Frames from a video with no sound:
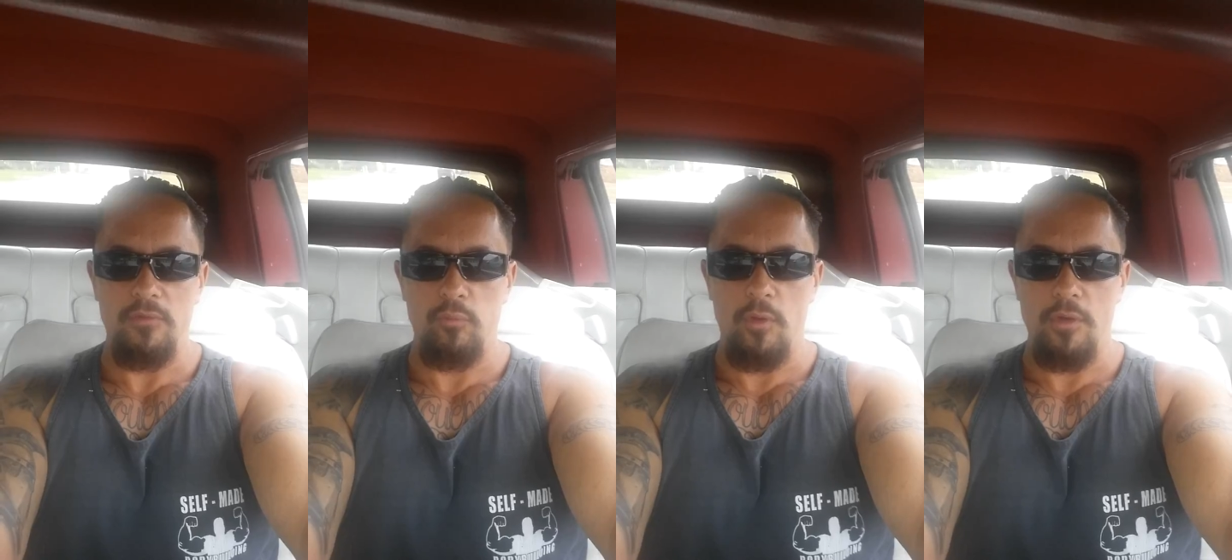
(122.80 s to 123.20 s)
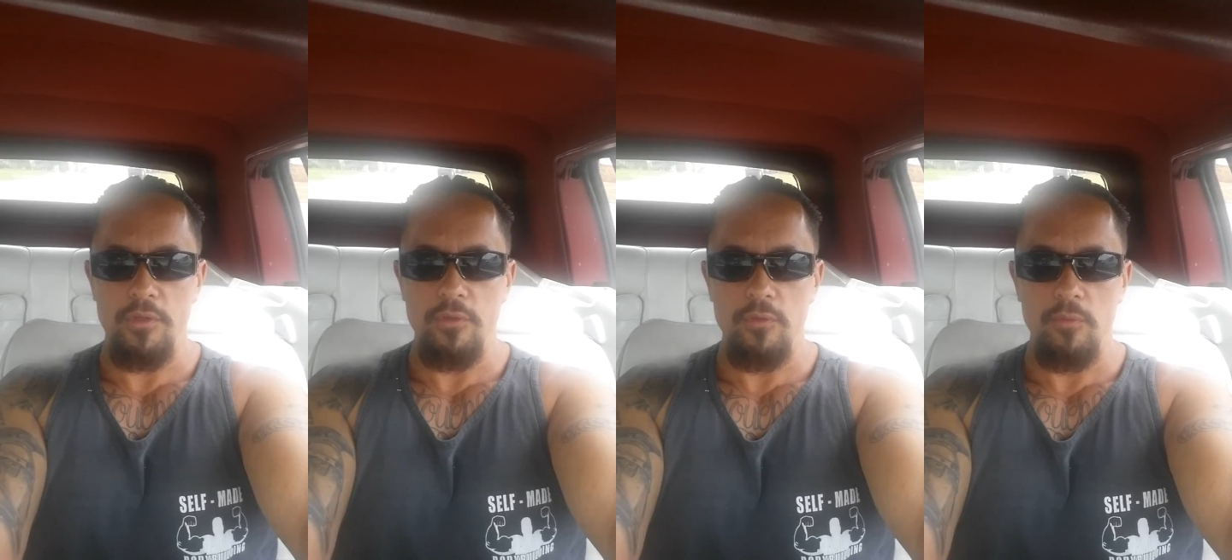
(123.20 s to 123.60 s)
is where
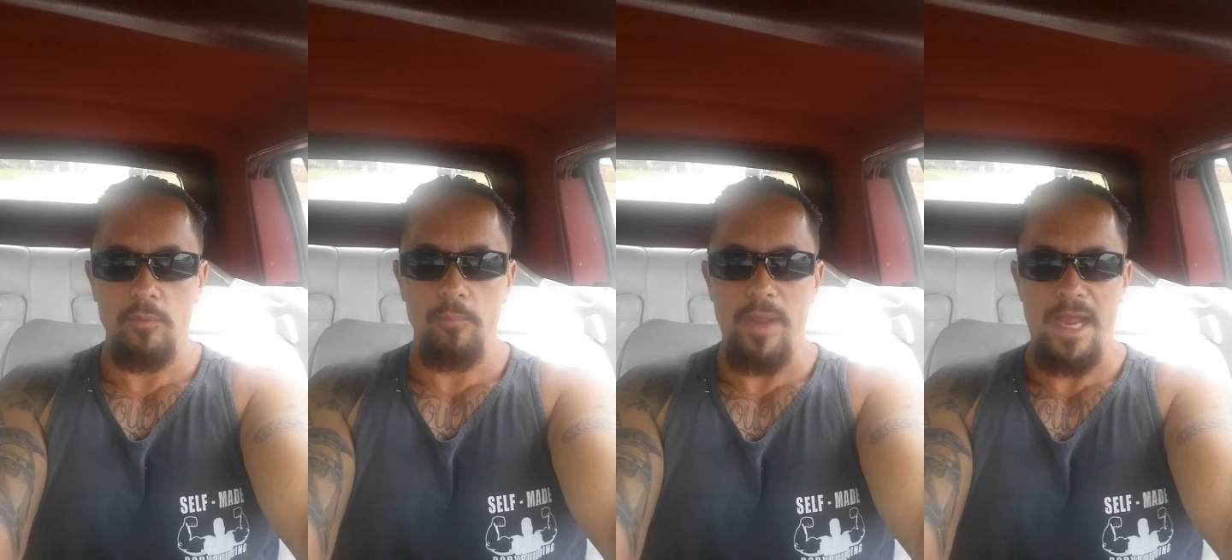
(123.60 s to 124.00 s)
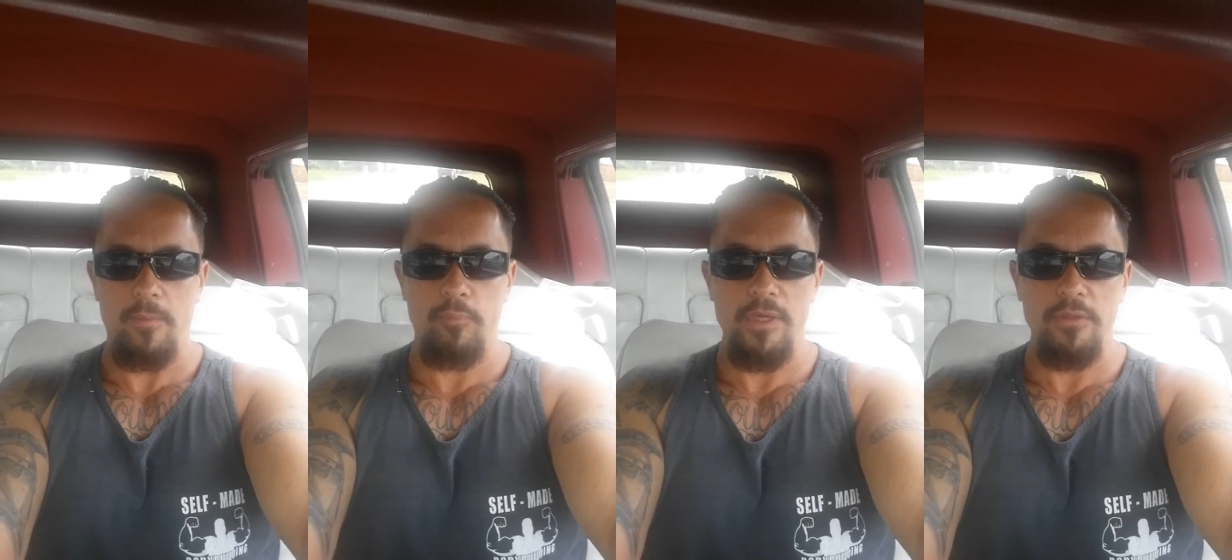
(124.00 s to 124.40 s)
you
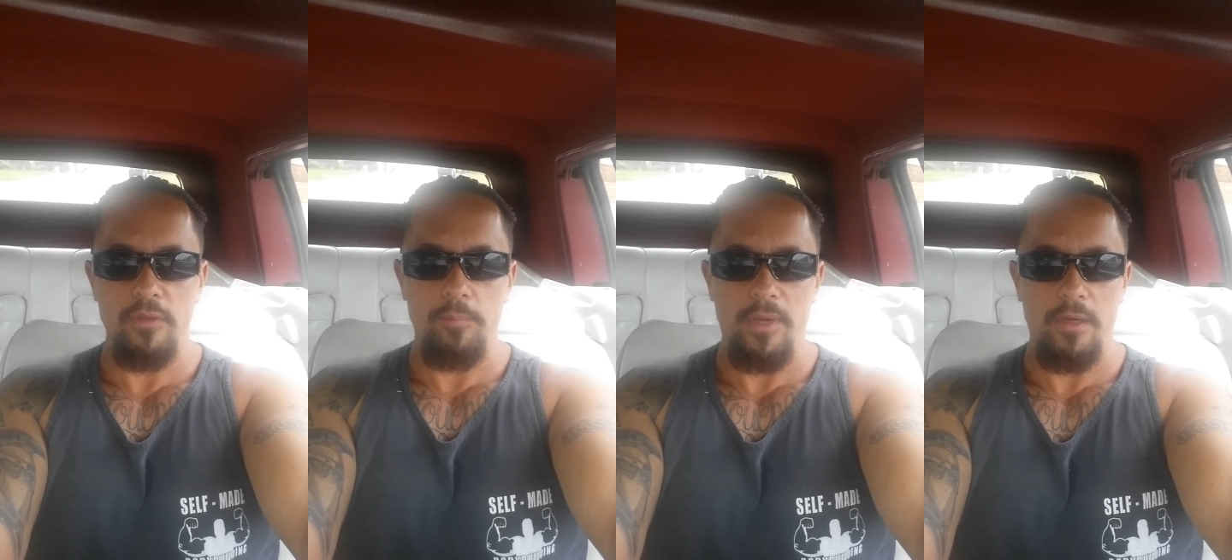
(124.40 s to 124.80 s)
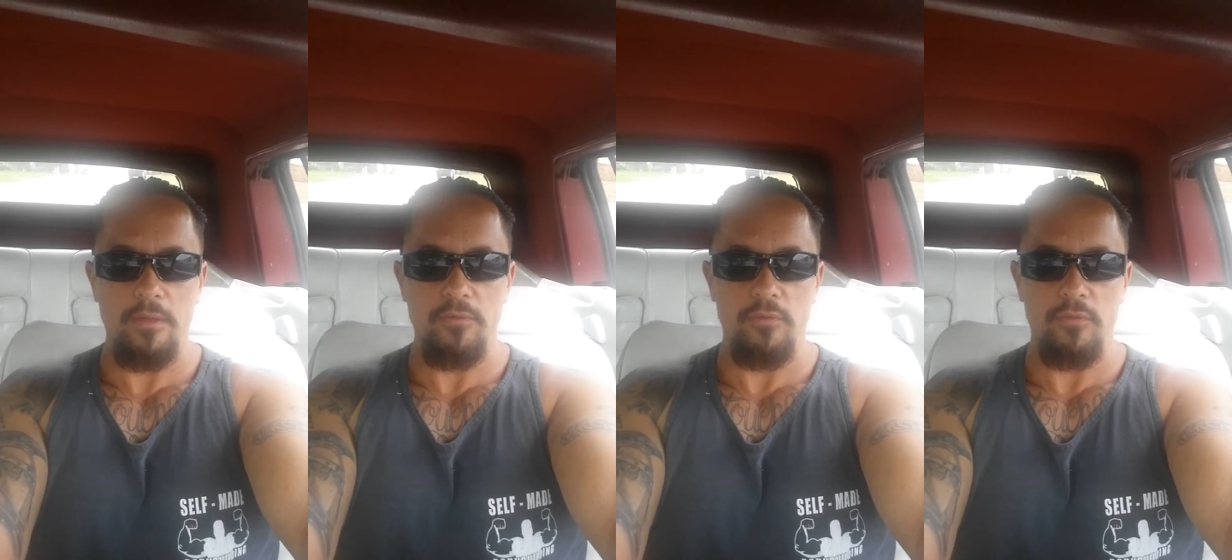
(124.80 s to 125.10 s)
backbreed to the parents.